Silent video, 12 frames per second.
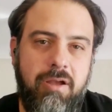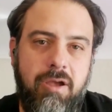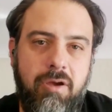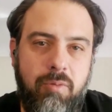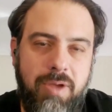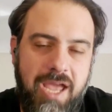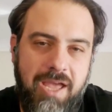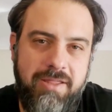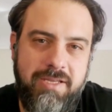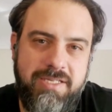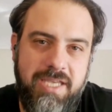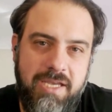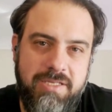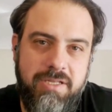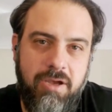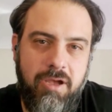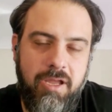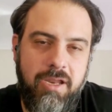ago, we had this guest
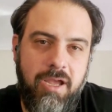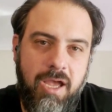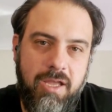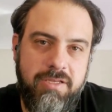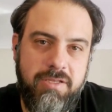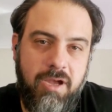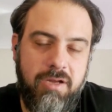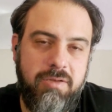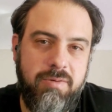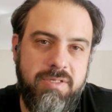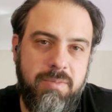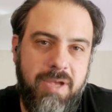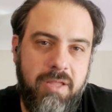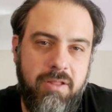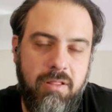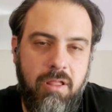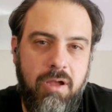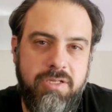on uh, to talk to us about the
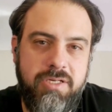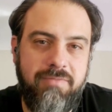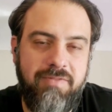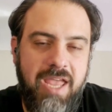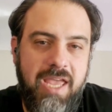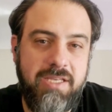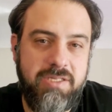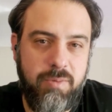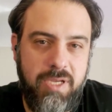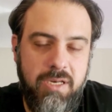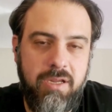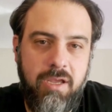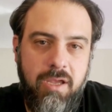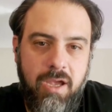launch of Yang Suite,